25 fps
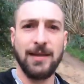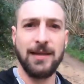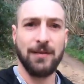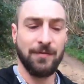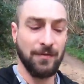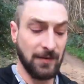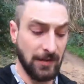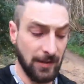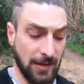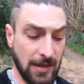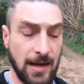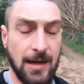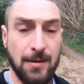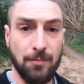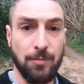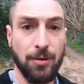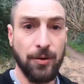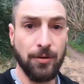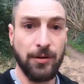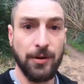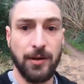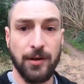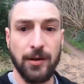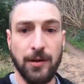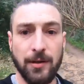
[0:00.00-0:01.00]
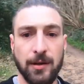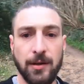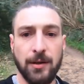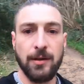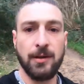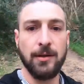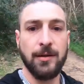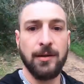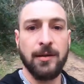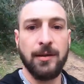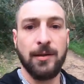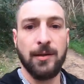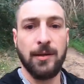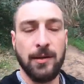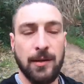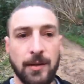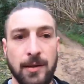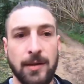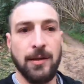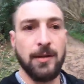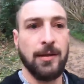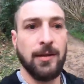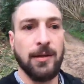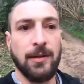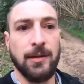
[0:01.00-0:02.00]
lifting that pudding.
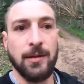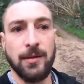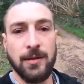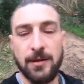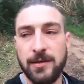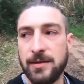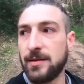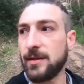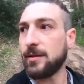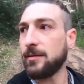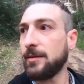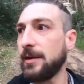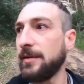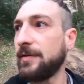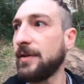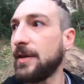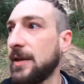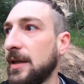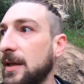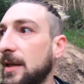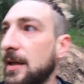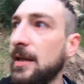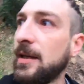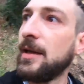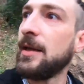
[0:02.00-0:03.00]
So heavy.